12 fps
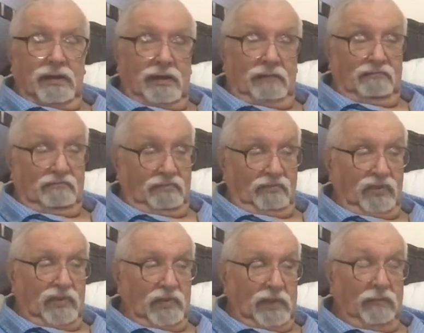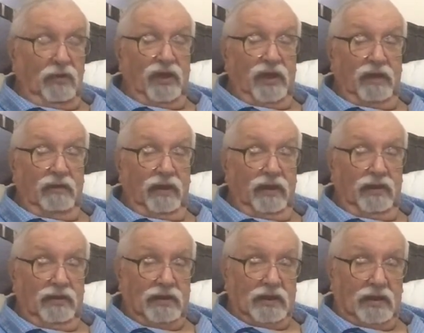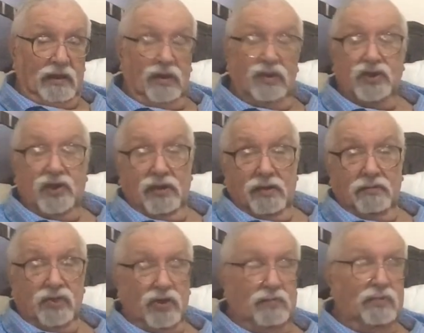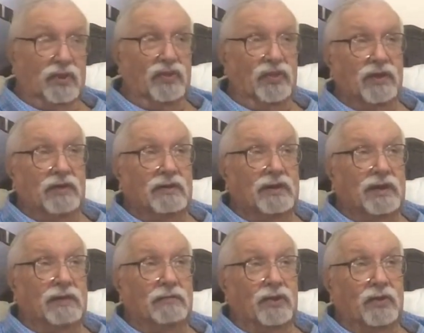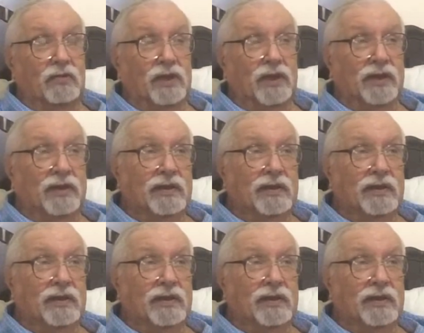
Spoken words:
Am I angry? I say I'm not, but I think I am in a way.